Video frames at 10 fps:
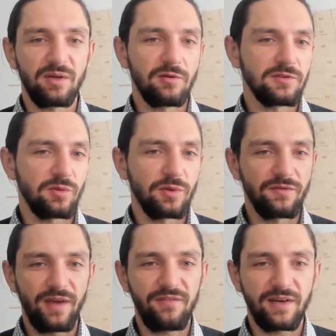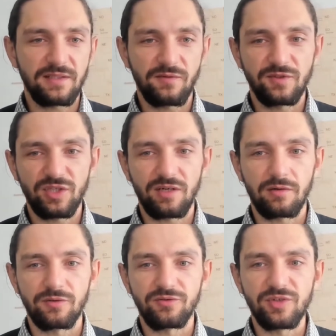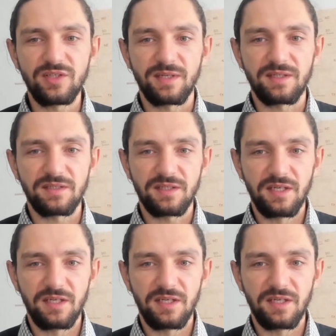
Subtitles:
but also with effects of general treatment.